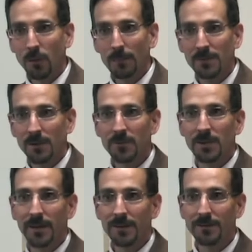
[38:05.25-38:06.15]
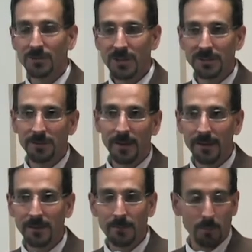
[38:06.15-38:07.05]
Prop 78, changing the
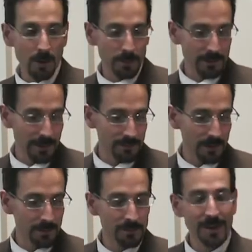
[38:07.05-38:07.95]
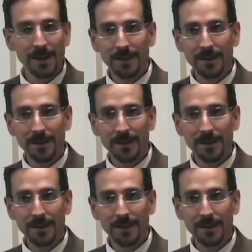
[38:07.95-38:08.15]
landscape of property tax values.